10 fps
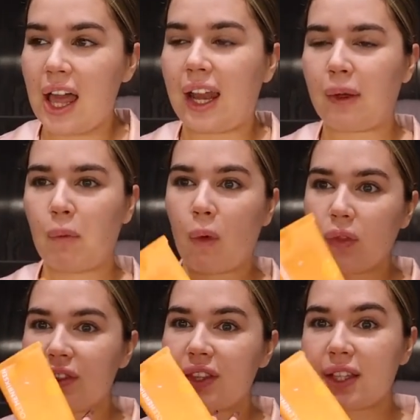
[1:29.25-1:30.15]
Like
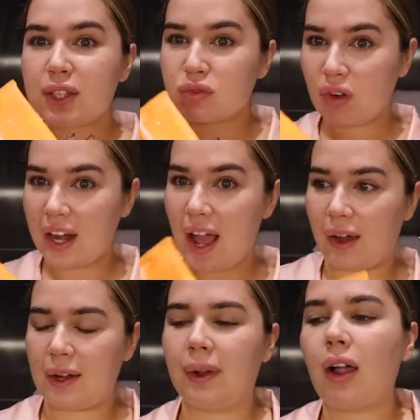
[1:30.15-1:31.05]
once this has run out
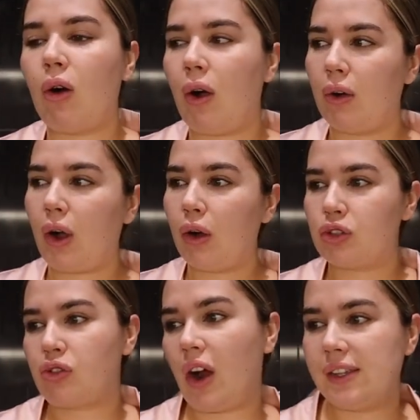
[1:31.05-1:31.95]
and I'm like, oh, I'll
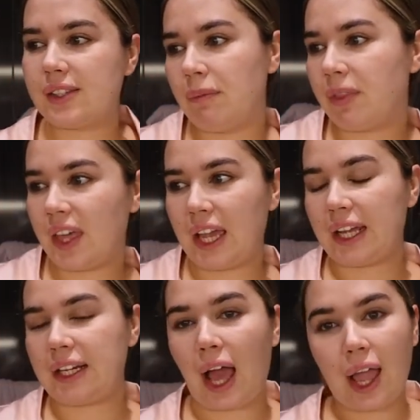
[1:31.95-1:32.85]
try
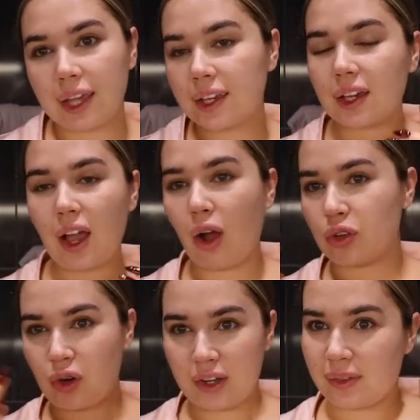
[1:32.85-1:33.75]
something
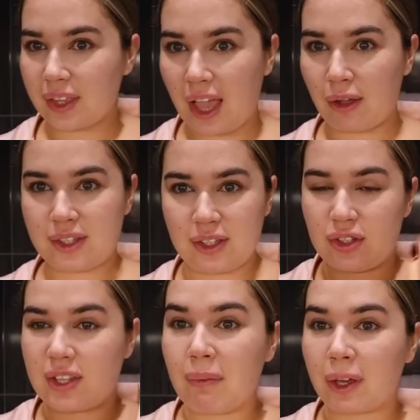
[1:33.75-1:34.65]
else that's
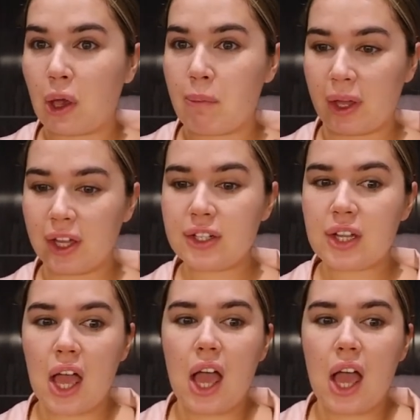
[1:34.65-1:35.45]
just in my cupboard,